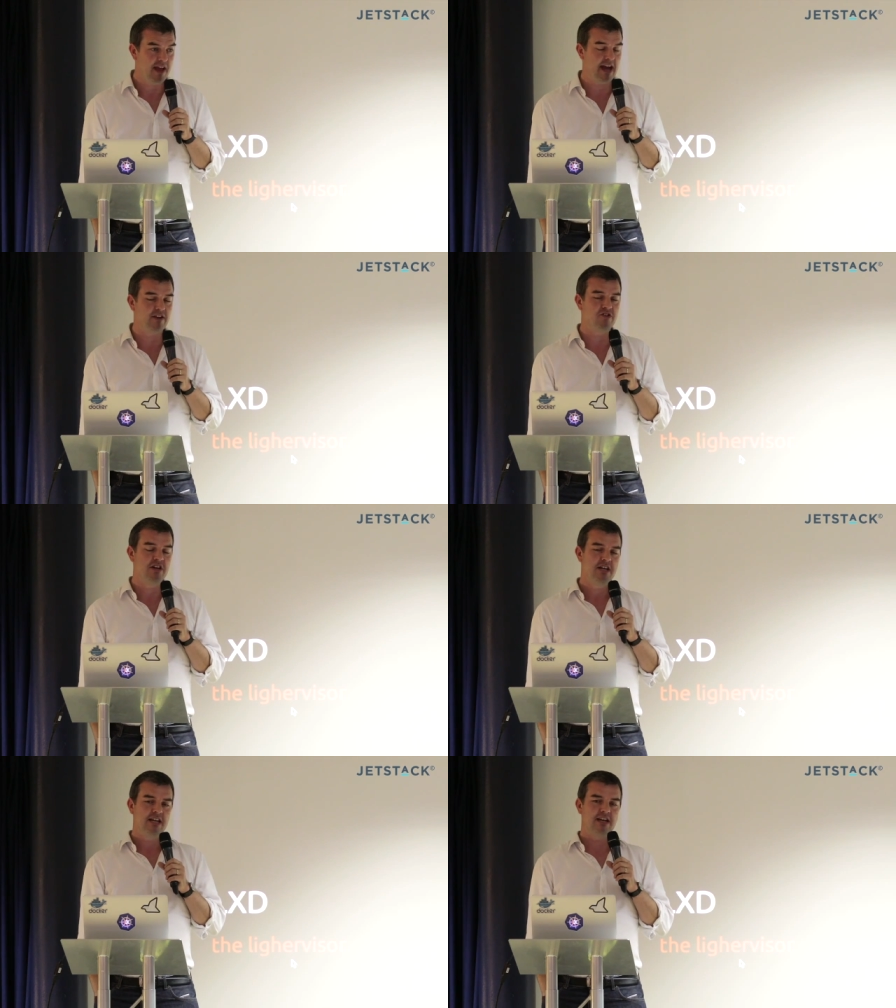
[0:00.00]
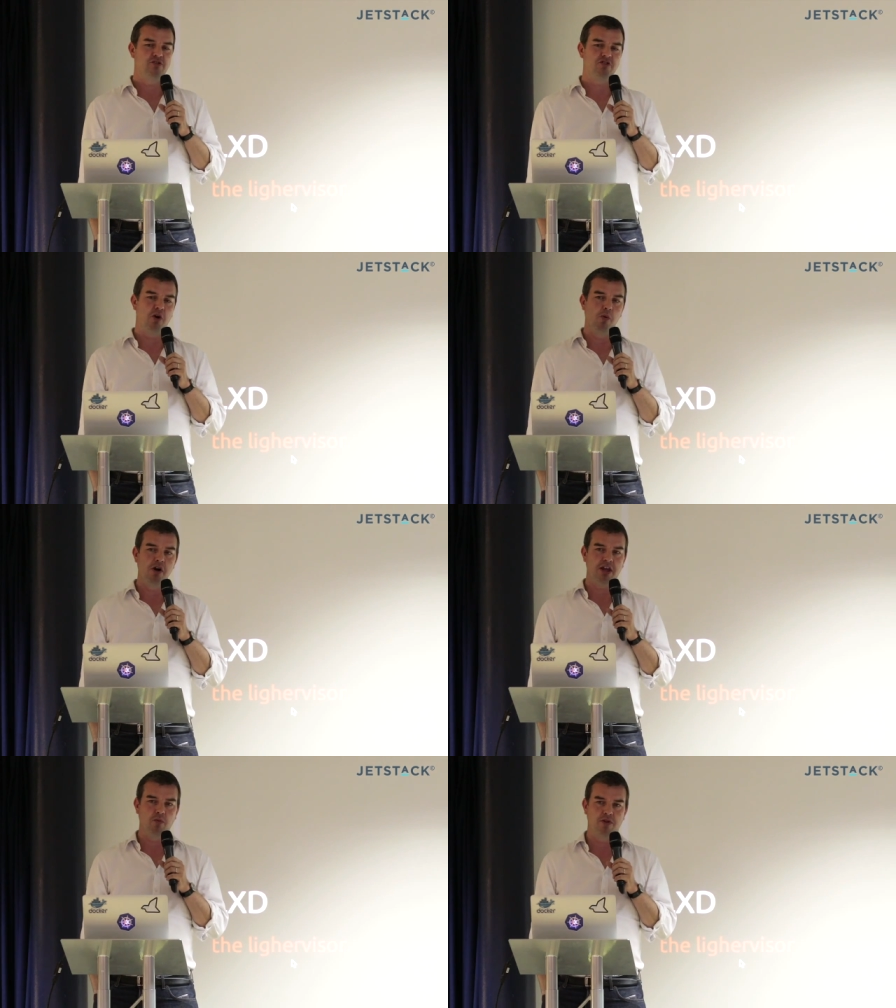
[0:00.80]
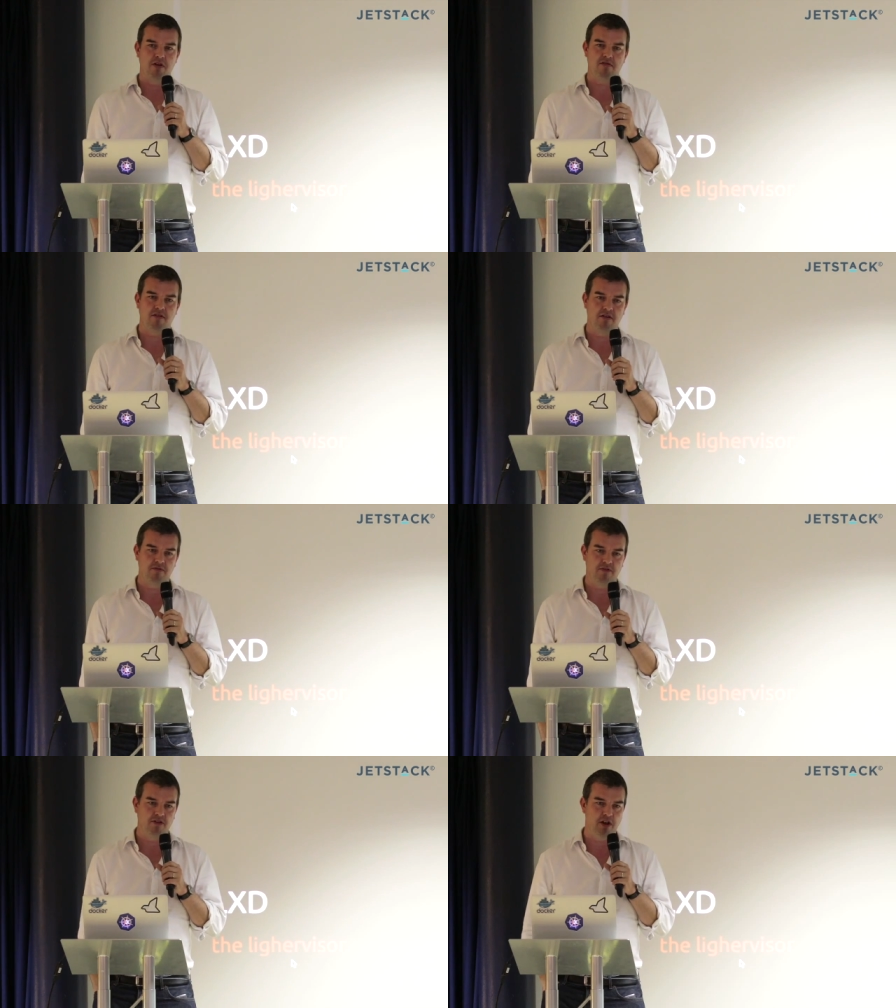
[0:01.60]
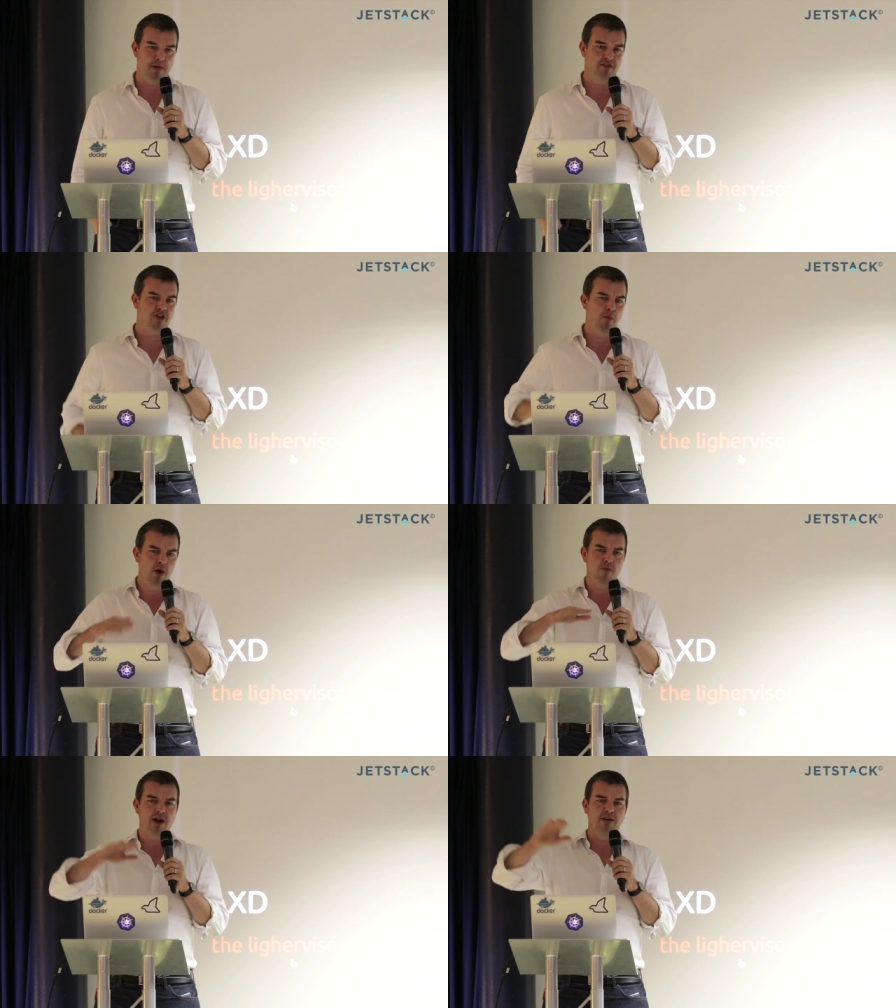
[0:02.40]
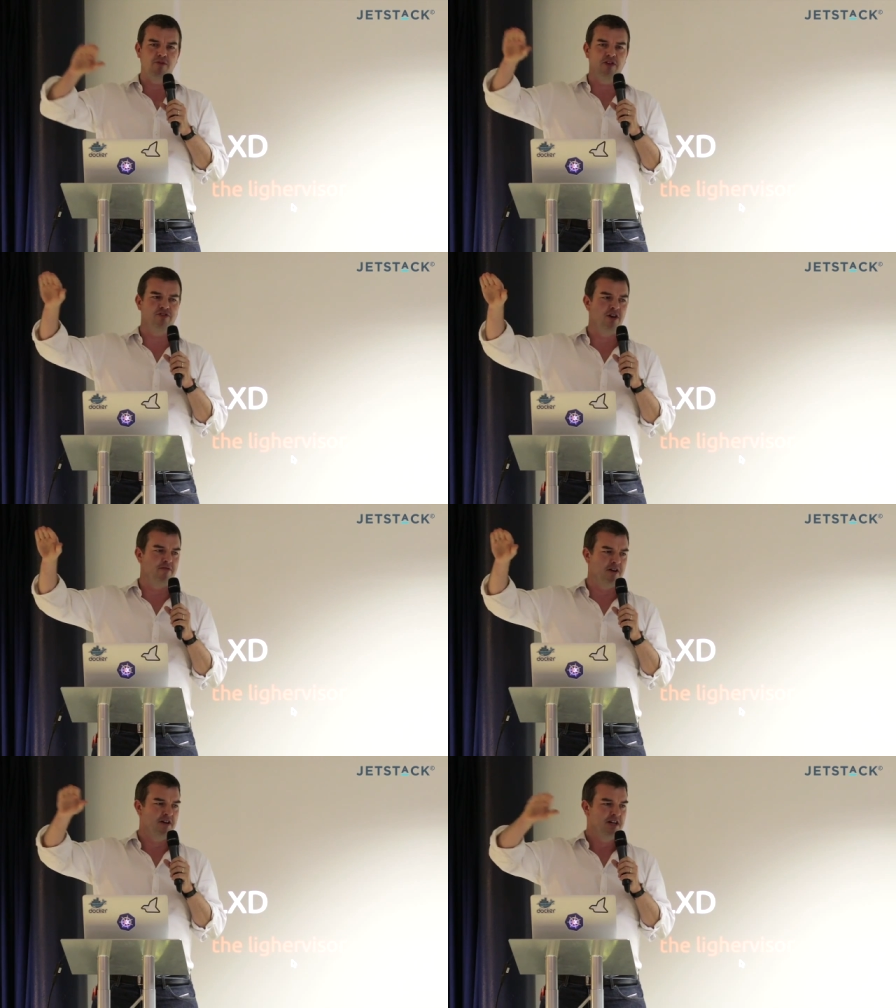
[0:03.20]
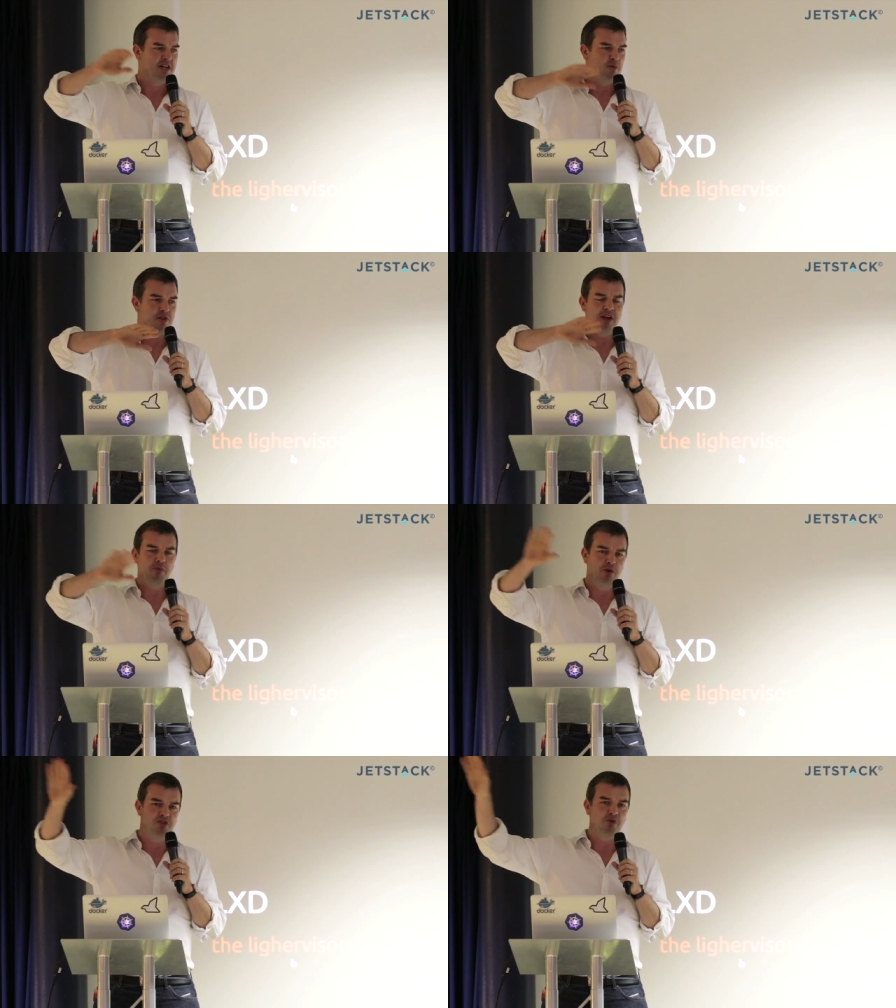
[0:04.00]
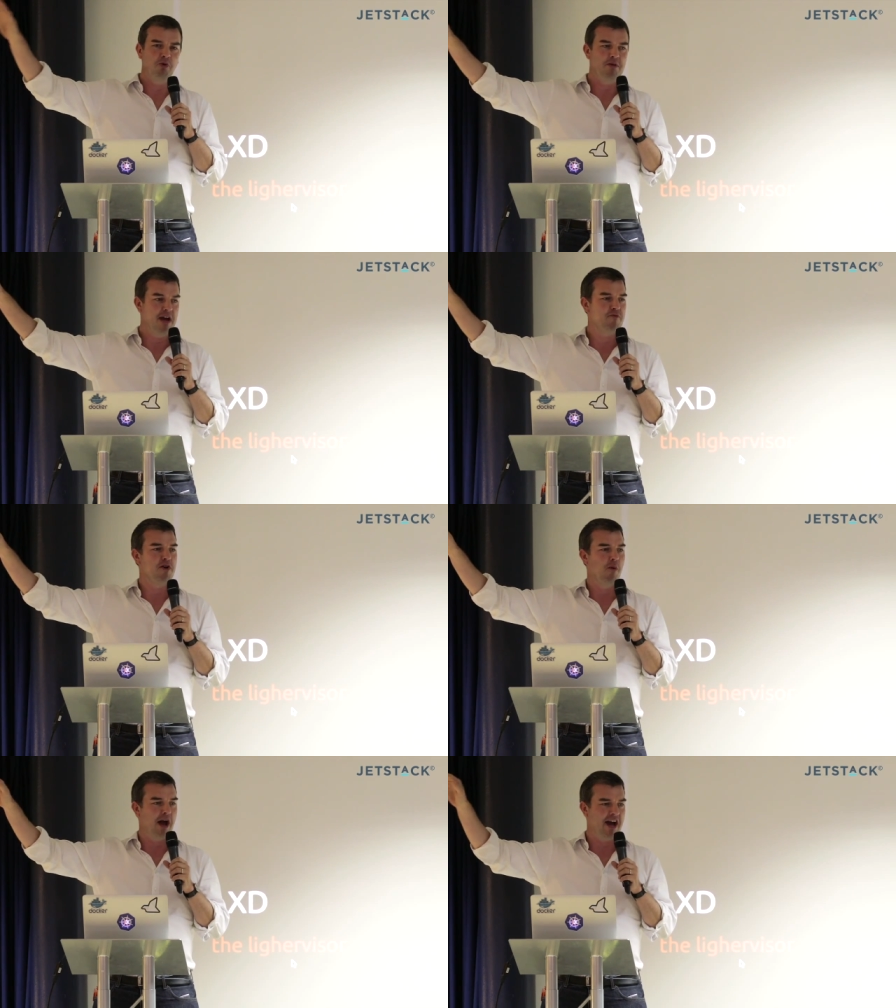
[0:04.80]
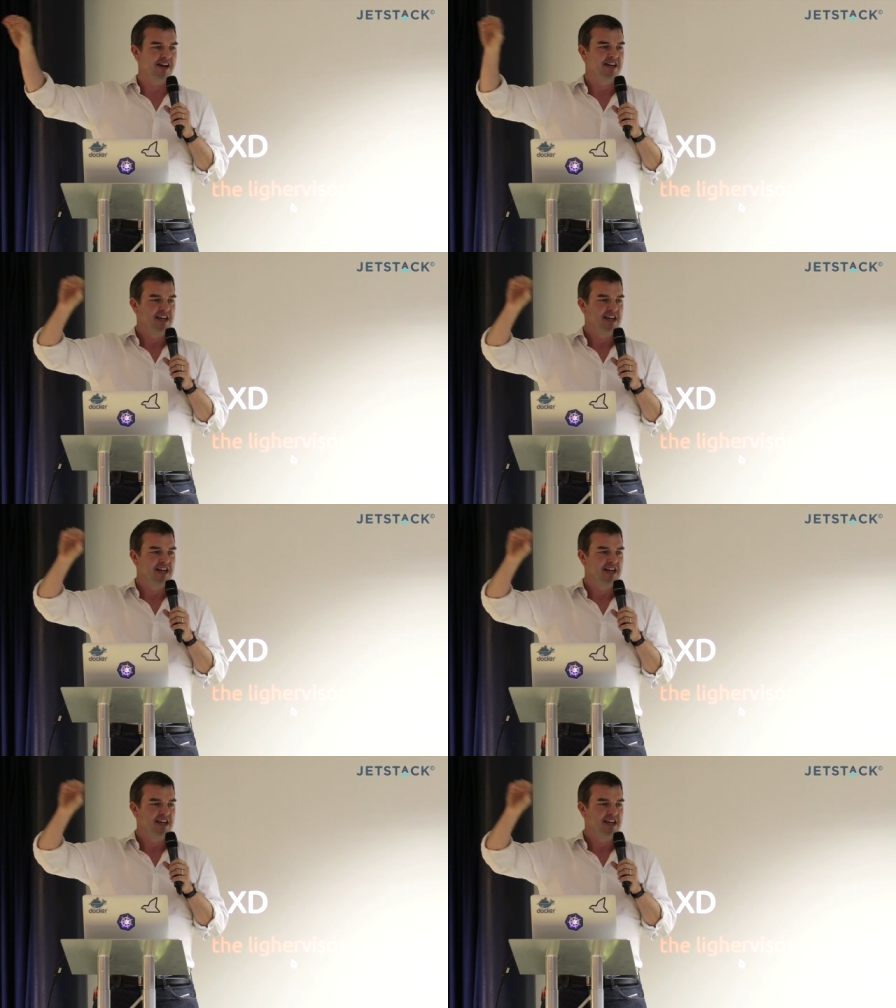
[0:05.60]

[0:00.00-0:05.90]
And can you start working with us to, by the time we're ready for the server, we think Ubuntu will be everywhere.